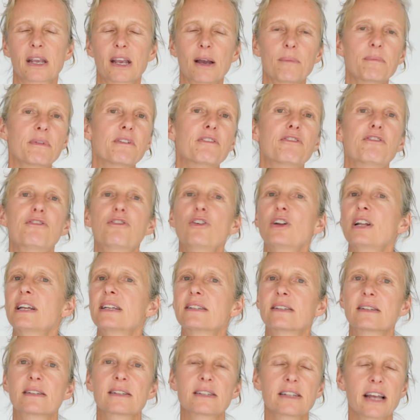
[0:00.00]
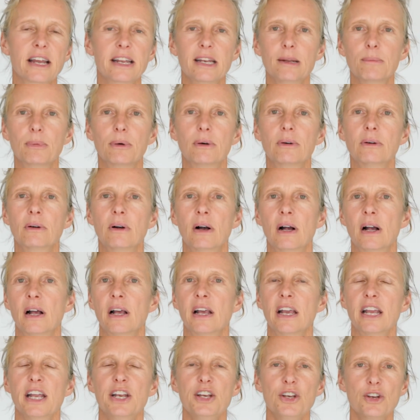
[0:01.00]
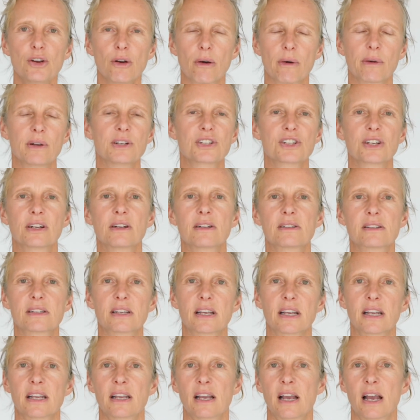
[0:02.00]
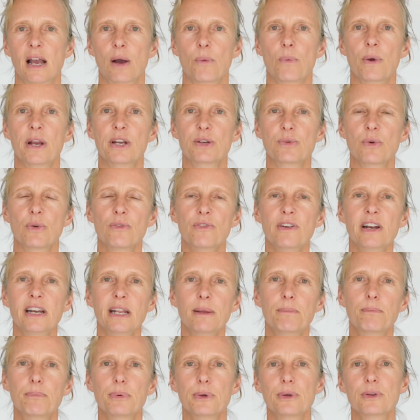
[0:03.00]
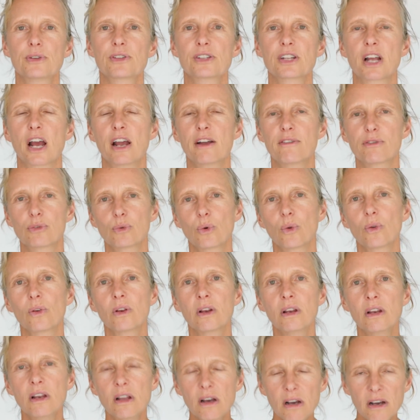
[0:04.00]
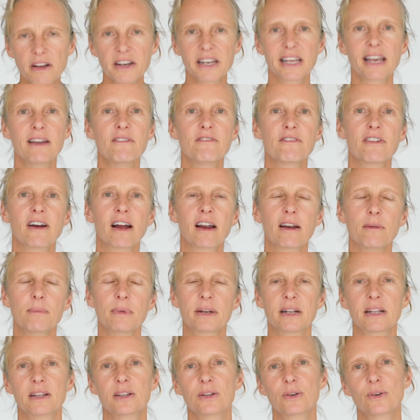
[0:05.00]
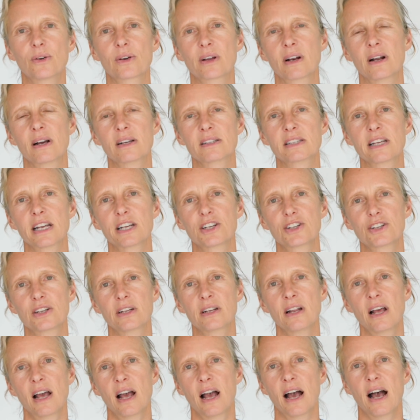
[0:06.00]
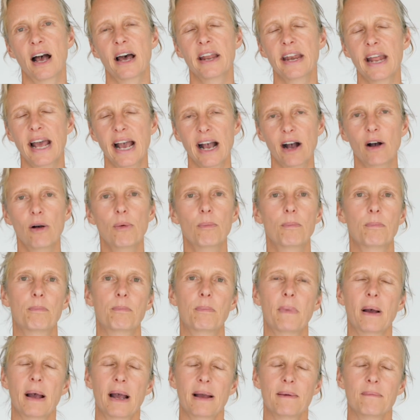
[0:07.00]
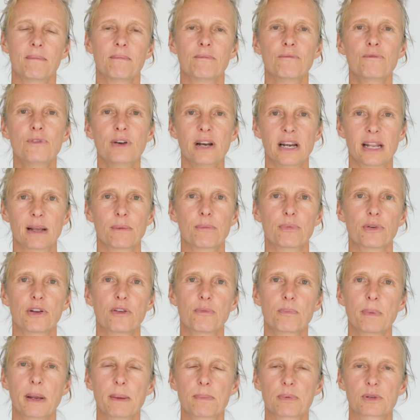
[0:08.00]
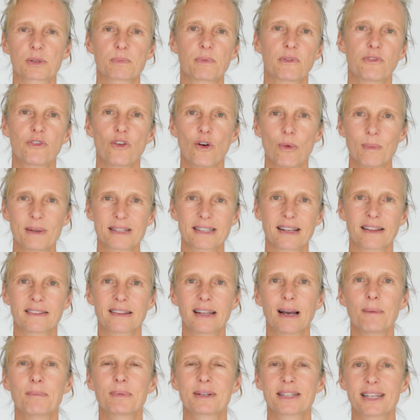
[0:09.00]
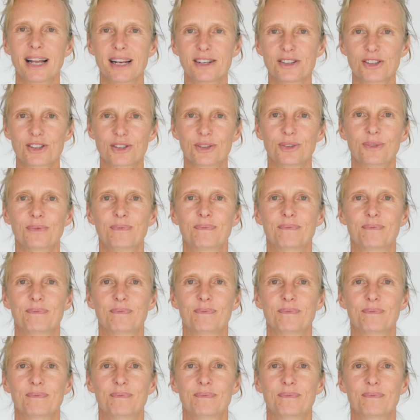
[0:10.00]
can be fully sustainable in neuro-agility, which will really boost overall learning environment in the organisation and help really improve people's performance and their potential.